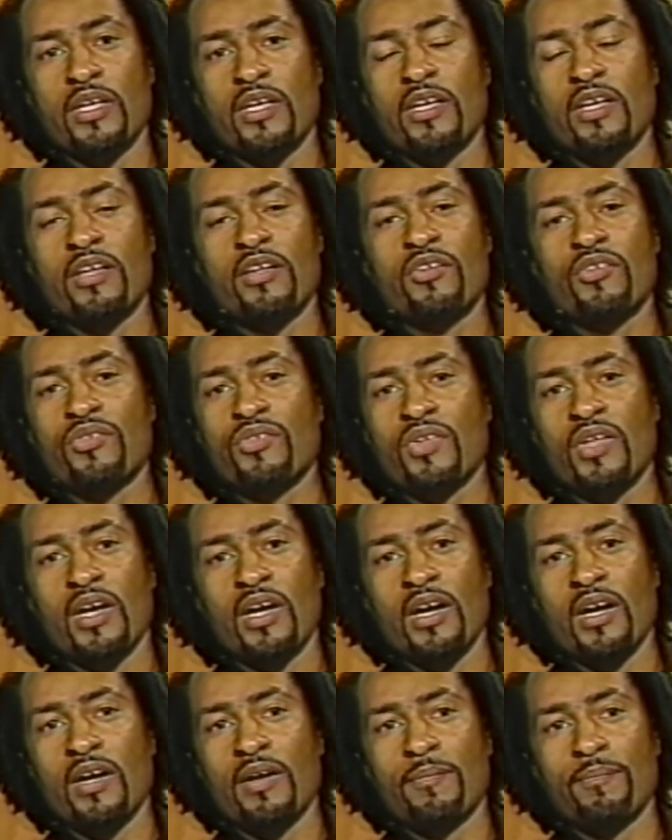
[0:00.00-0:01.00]
is
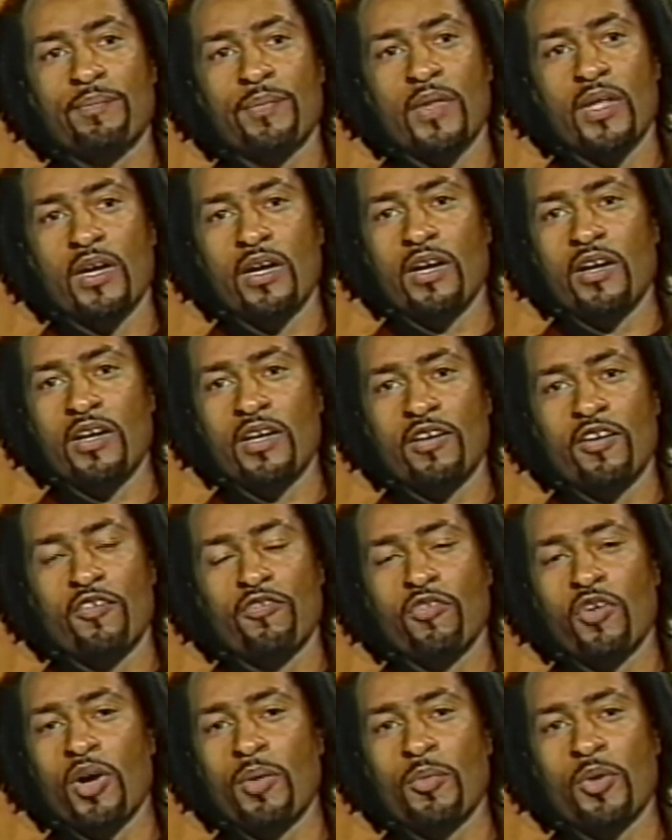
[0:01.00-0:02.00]
a
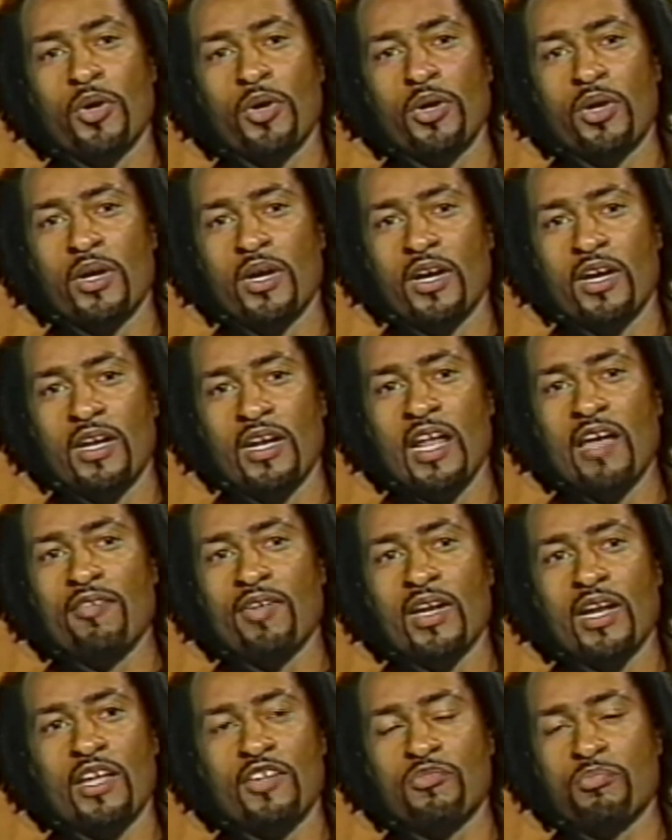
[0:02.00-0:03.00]
former
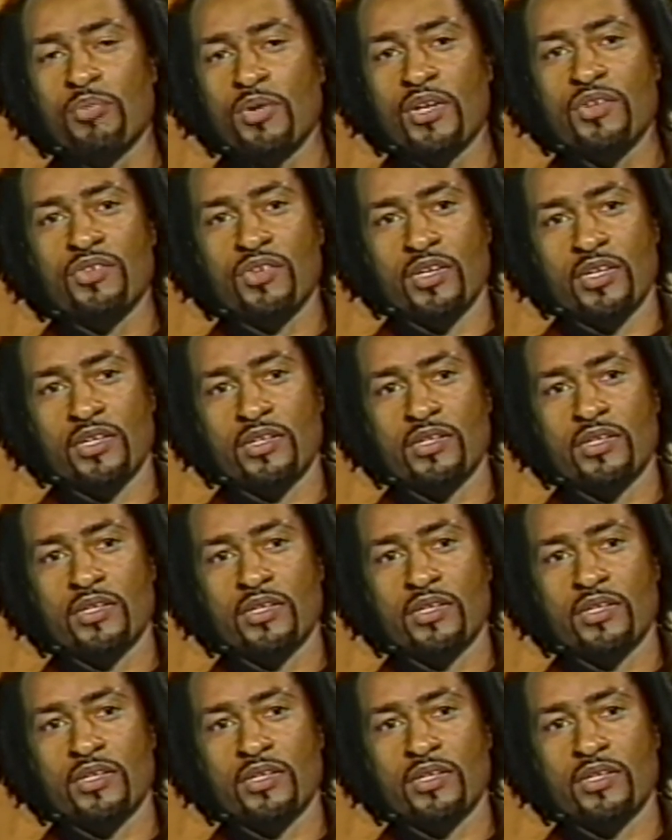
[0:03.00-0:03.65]
Lavalas president.